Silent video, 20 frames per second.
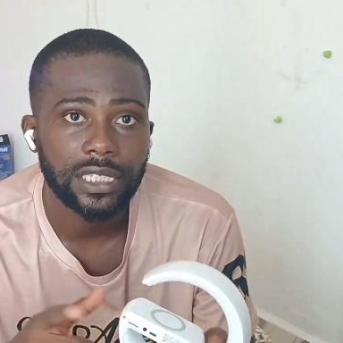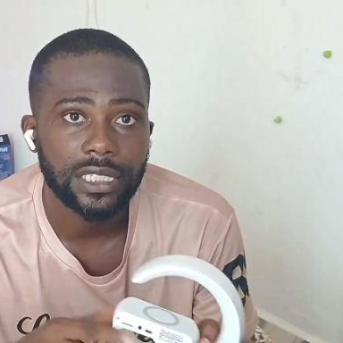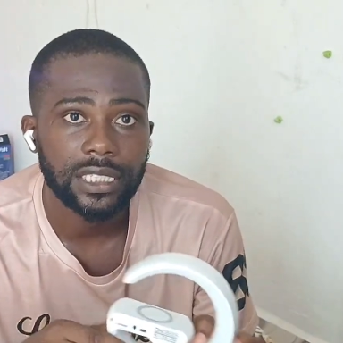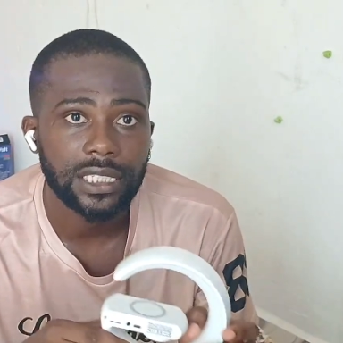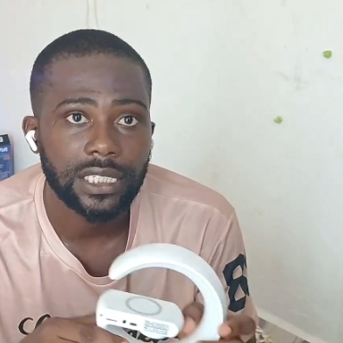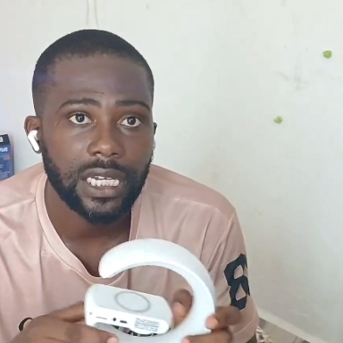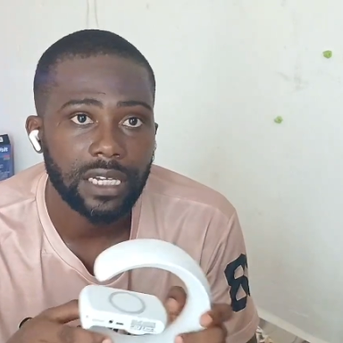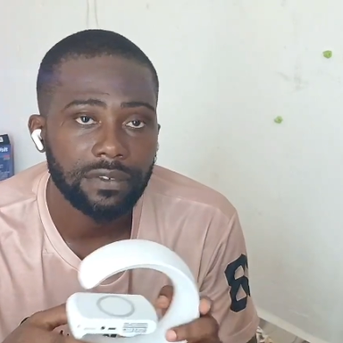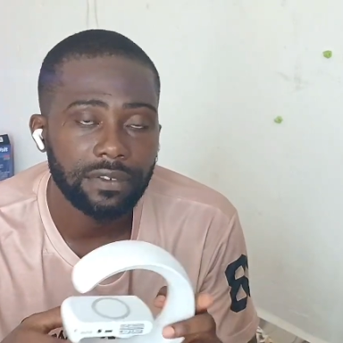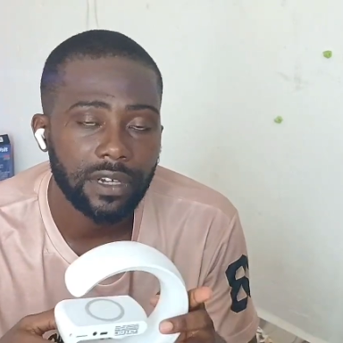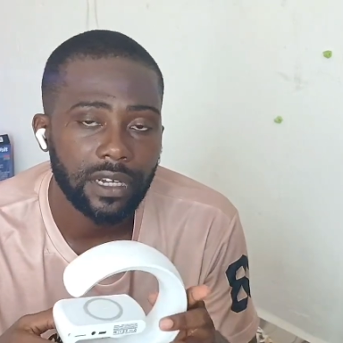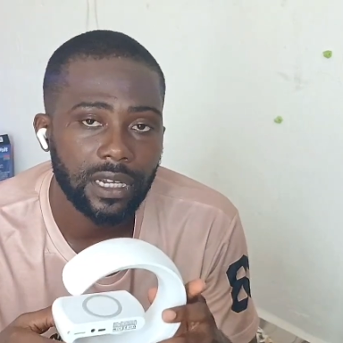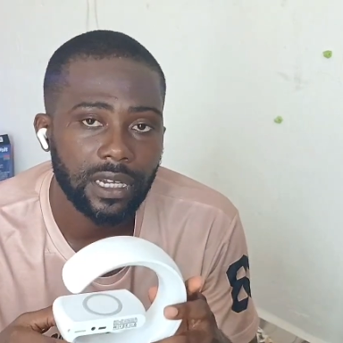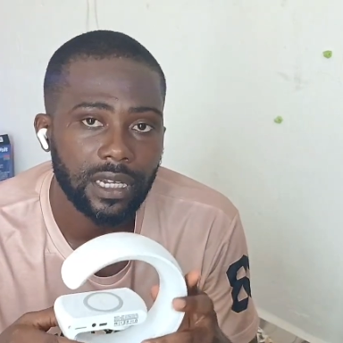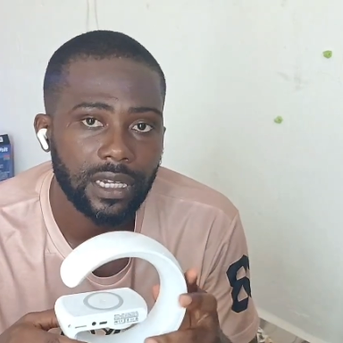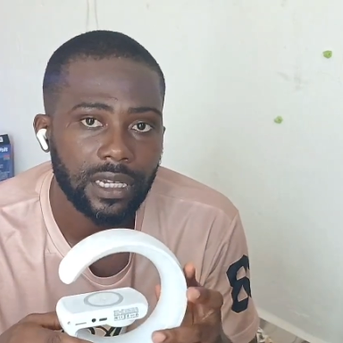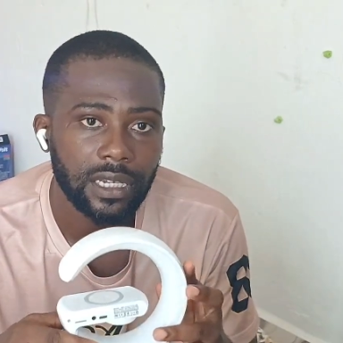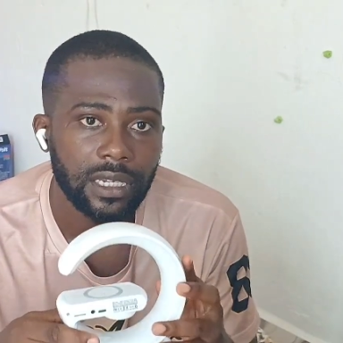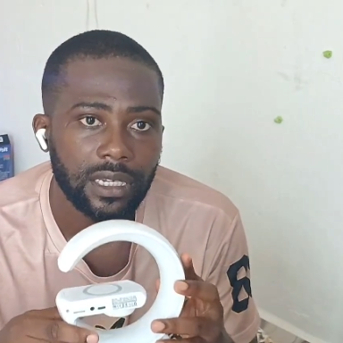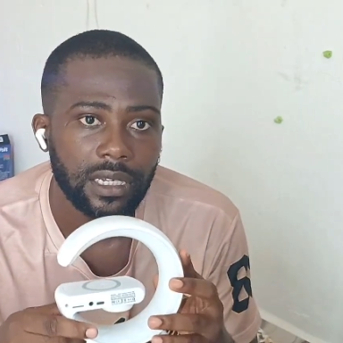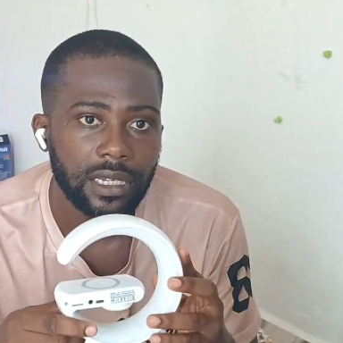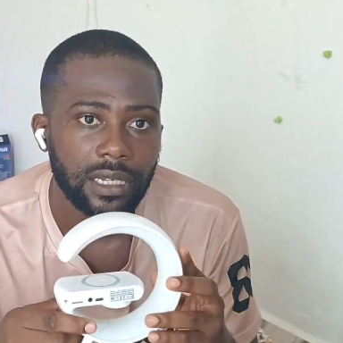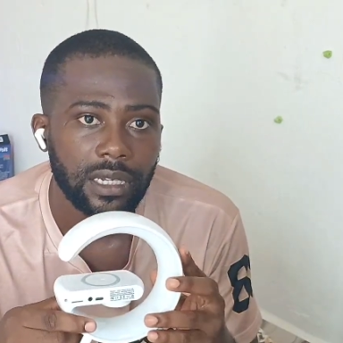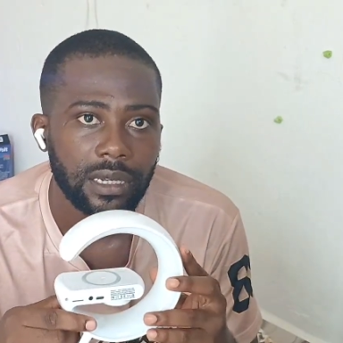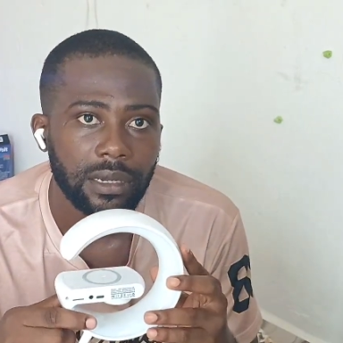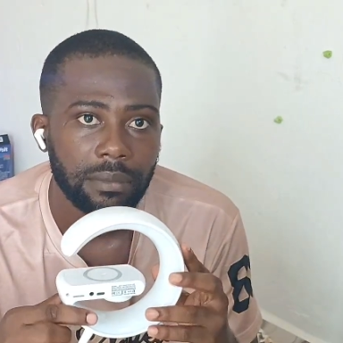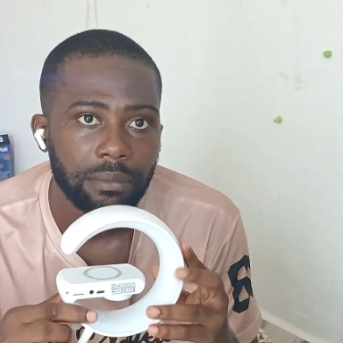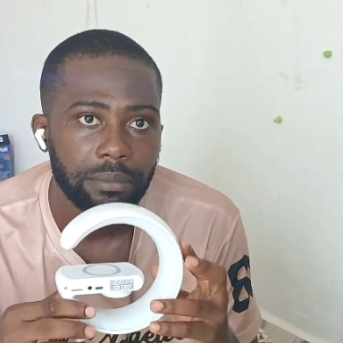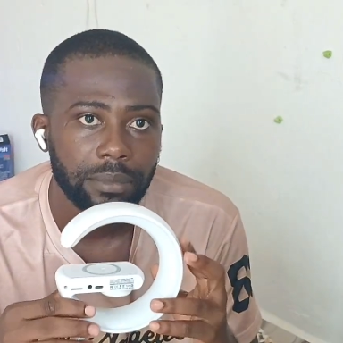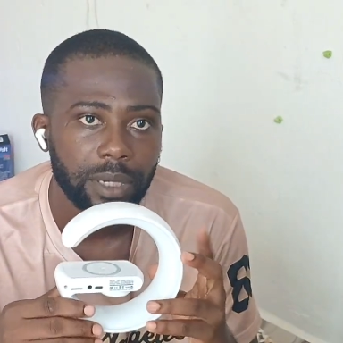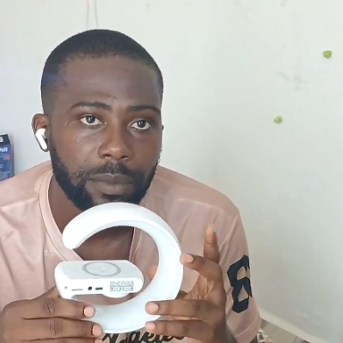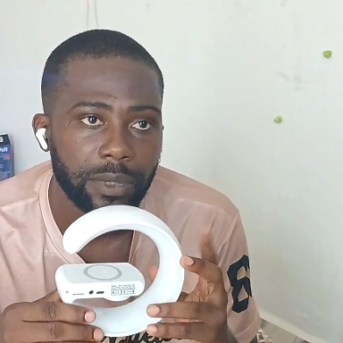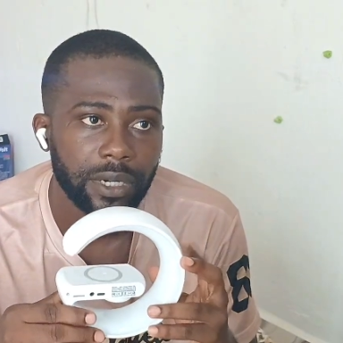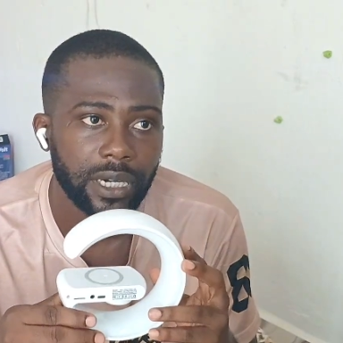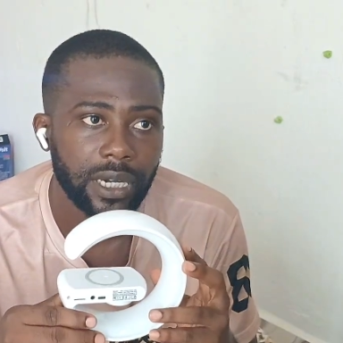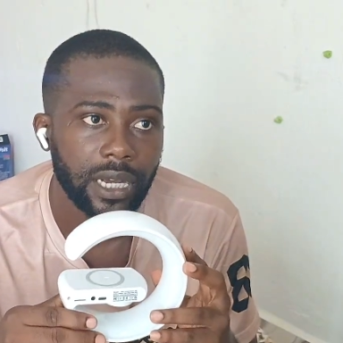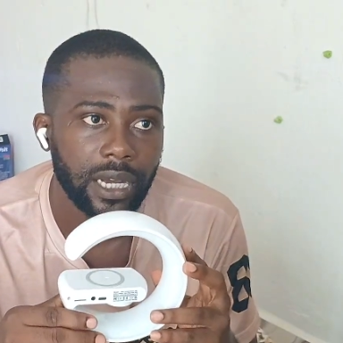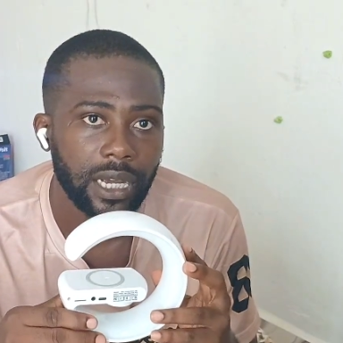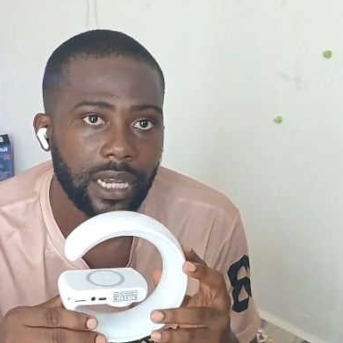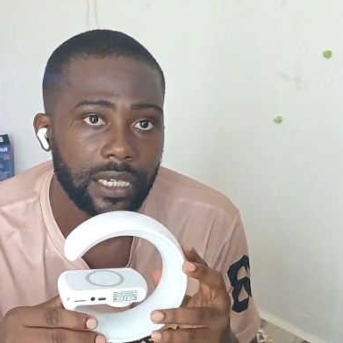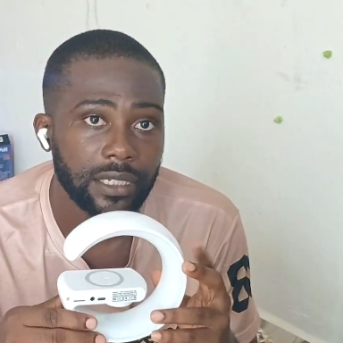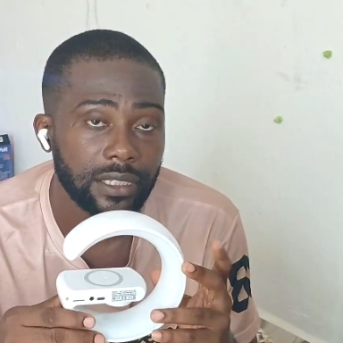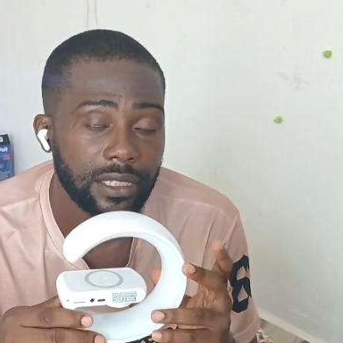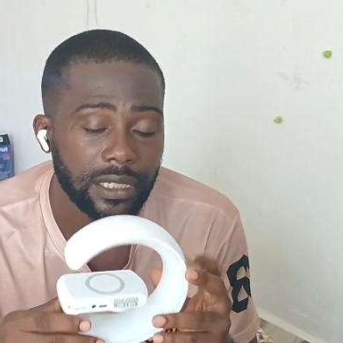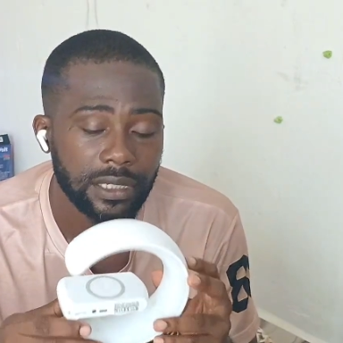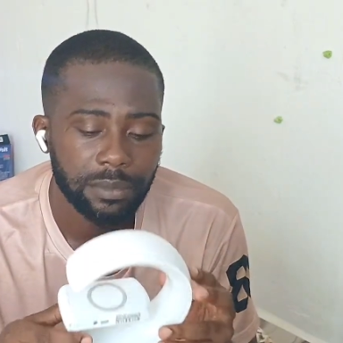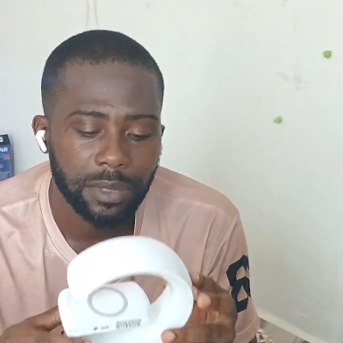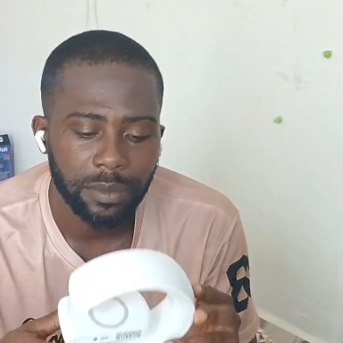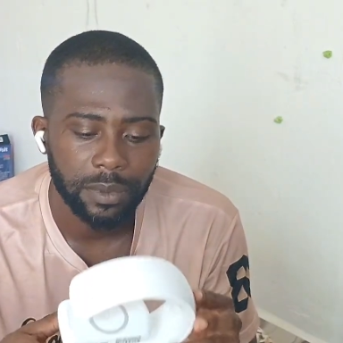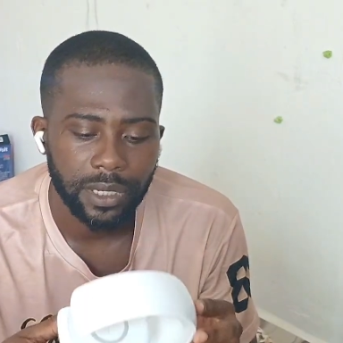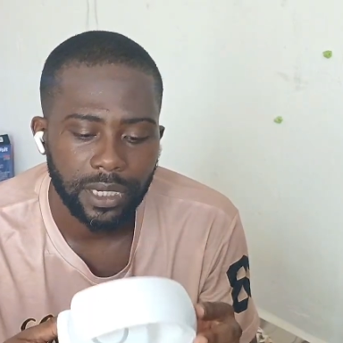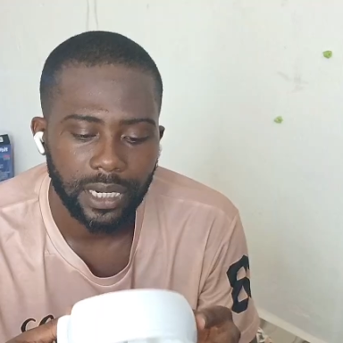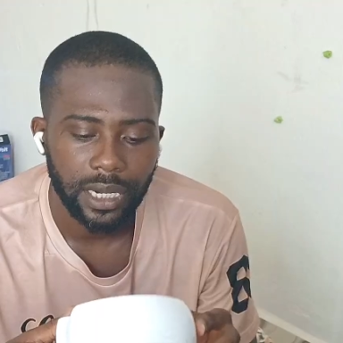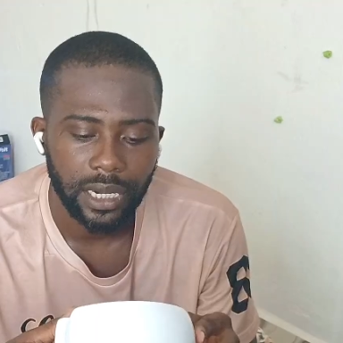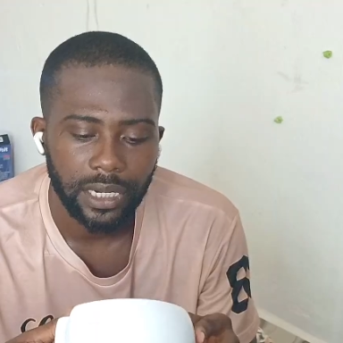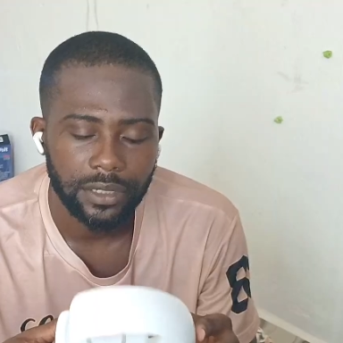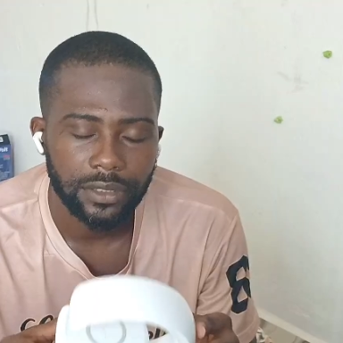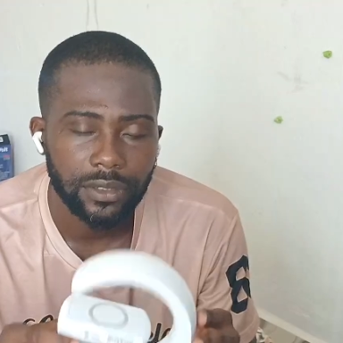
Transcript: TF, memory card, SD memory card.